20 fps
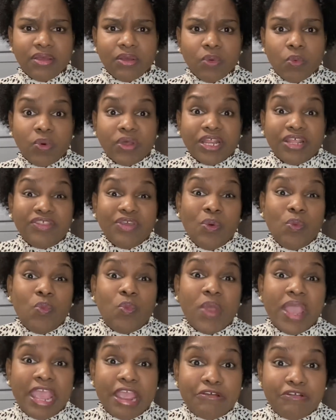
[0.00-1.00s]
What are they
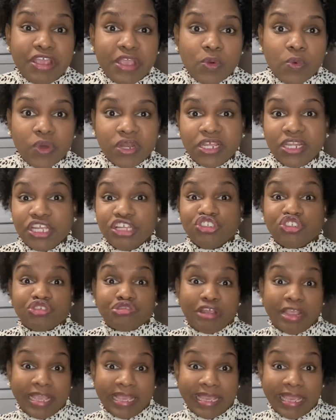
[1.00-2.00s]
wearing? What are they
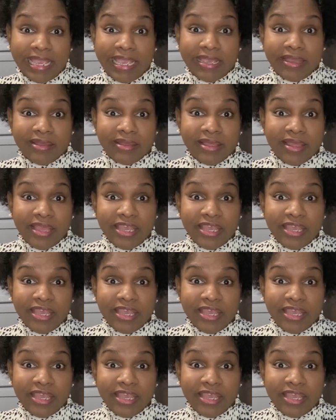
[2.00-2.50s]
drinking?